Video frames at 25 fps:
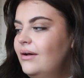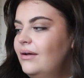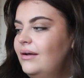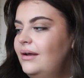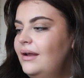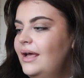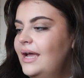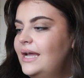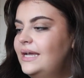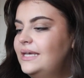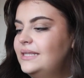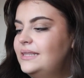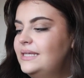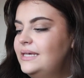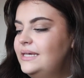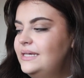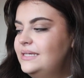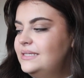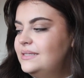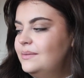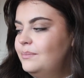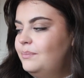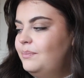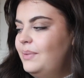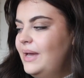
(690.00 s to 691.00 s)
are like
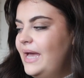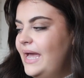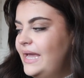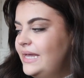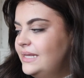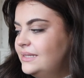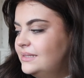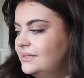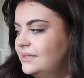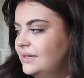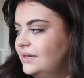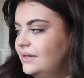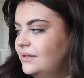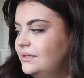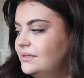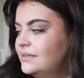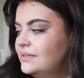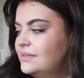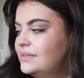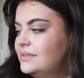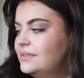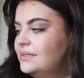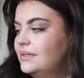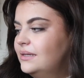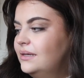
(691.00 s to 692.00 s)
these patent
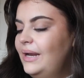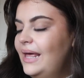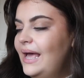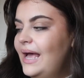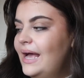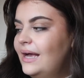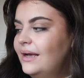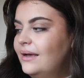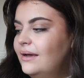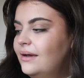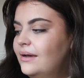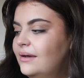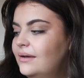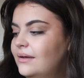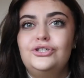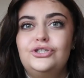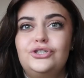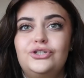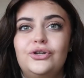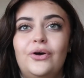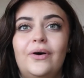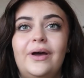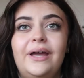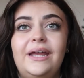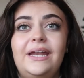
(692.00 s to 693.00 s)
black
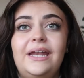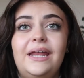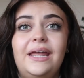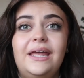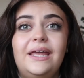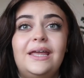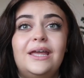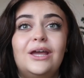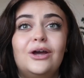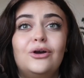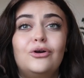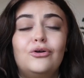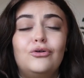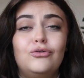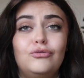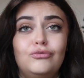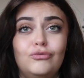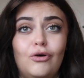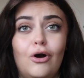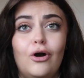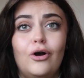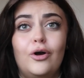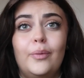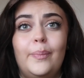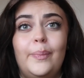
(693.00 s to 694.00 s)
shiny
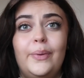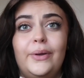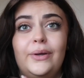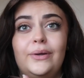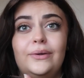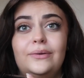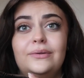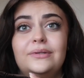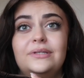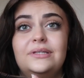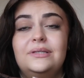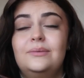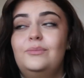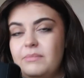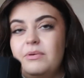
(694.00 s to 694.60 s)
croc boots.